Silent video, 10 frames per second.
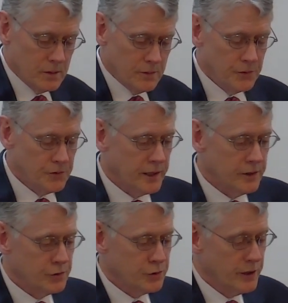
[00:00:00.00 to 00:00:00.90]
you'll take
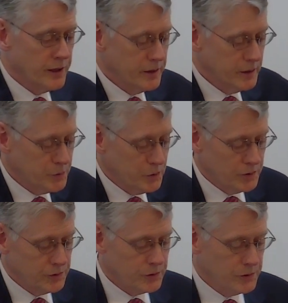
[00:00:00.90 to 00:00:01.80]
your Trinity hymnal
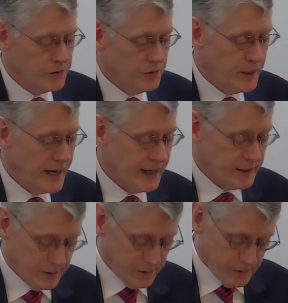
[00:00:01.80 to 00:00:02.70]
and turn to the back,
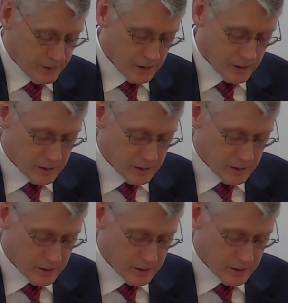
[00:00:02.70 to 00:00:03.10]
uh,